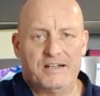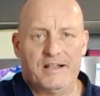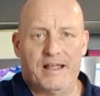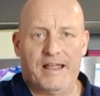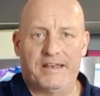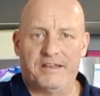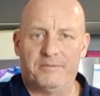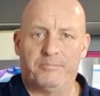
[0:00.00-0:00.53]

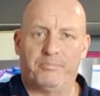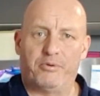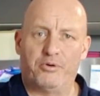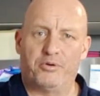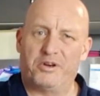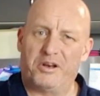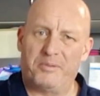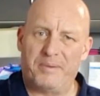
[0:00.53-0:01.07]
and you'd
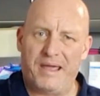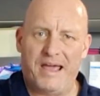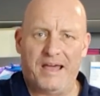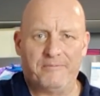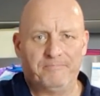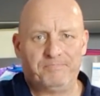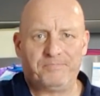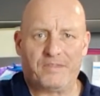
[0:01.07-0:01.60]
brew it at
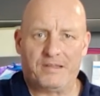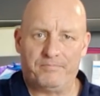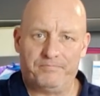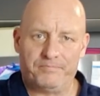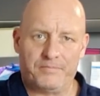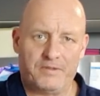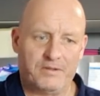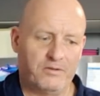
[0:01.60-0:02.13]
about,
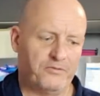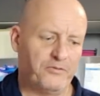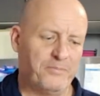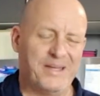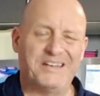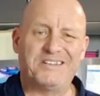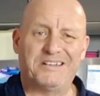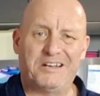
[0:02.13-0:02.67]
or
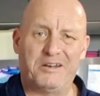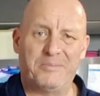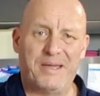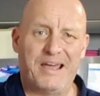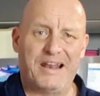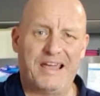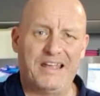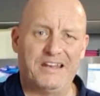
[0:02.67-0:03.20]
ferment it at
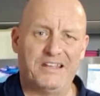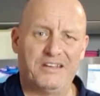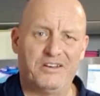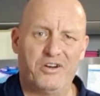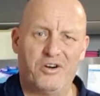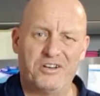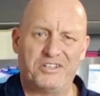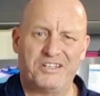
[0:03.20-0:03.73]
about 18,
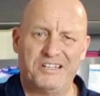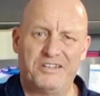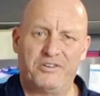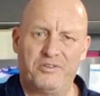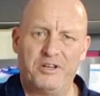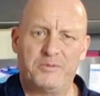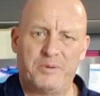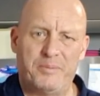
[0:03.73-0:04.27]
19
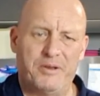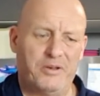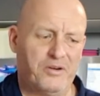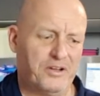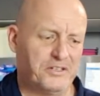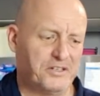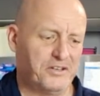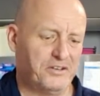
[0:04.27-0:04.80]
degrees, probably
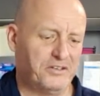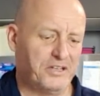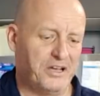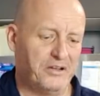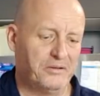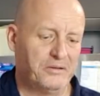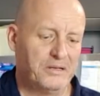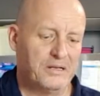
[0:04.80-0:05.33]
19 I'd
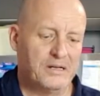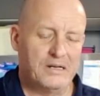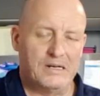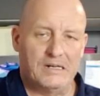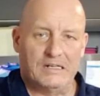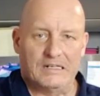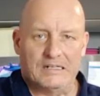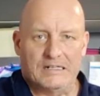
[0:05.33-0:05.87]
go.
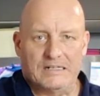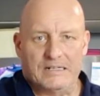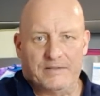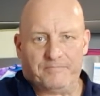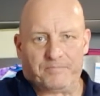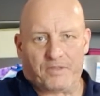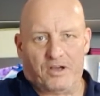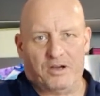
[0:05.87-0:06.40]

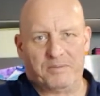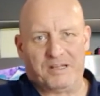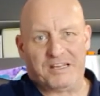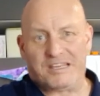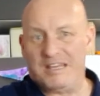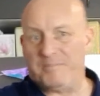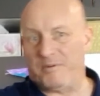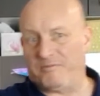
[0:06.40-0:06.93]
I'm going
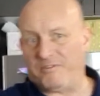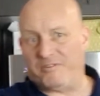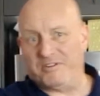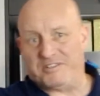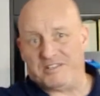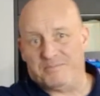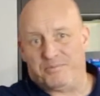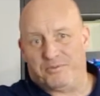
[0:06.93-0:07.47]
to keep it very
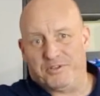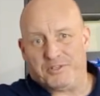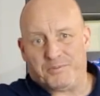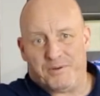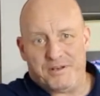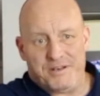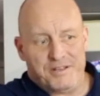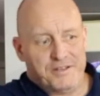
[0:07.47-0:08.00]
simple this
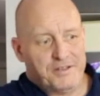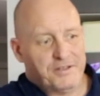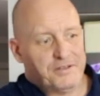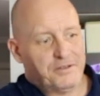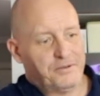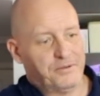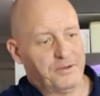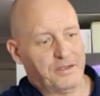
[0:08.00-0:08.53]
one,
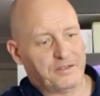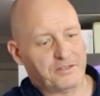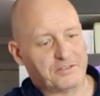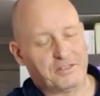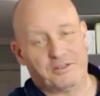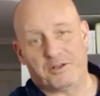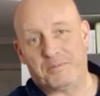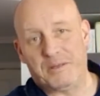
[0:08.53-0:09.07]
because
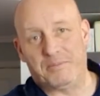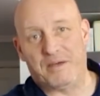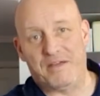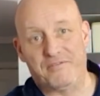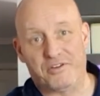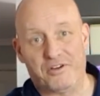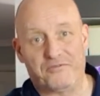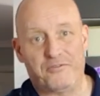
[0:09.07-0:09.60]
a lot of people
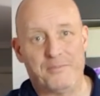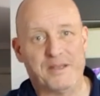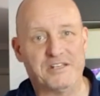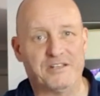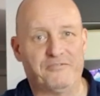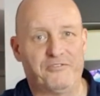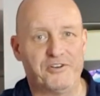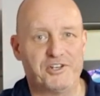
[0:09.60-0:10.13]
haven't got
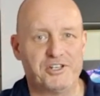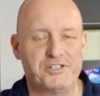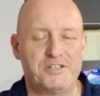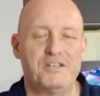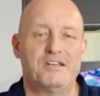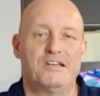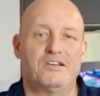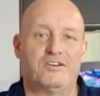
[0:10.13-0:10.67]
fermenting fridges.
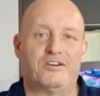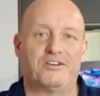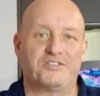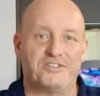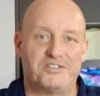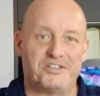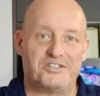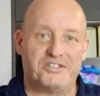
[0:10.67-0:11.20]
I
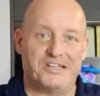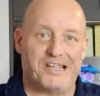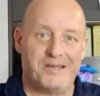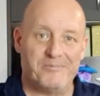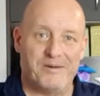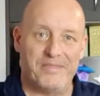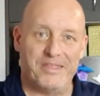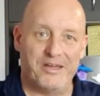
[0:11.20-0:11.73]
suggest you
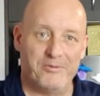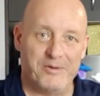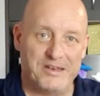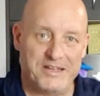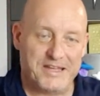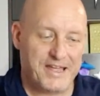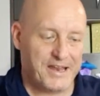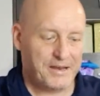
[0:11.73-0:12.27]
get one though when
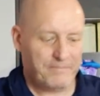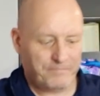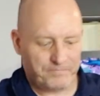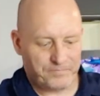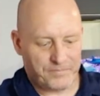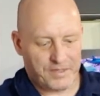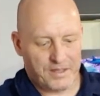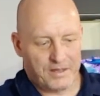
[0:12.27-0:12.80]
you can.
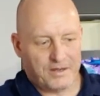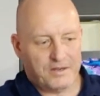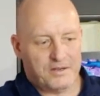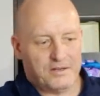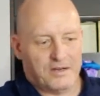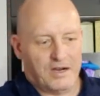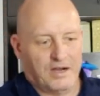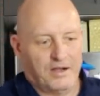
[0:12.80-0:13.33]

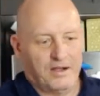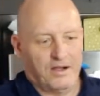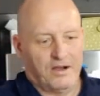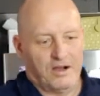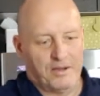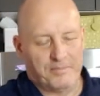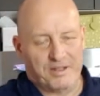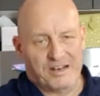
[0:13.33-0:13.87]

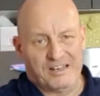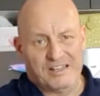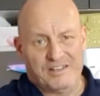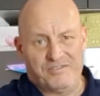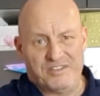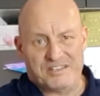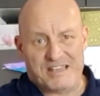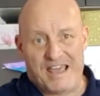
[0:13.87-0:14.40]
I'm going to
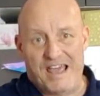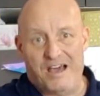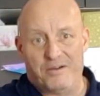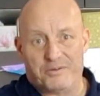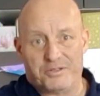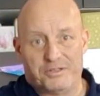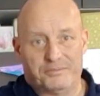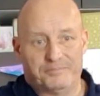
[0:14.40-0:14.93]
leave this out.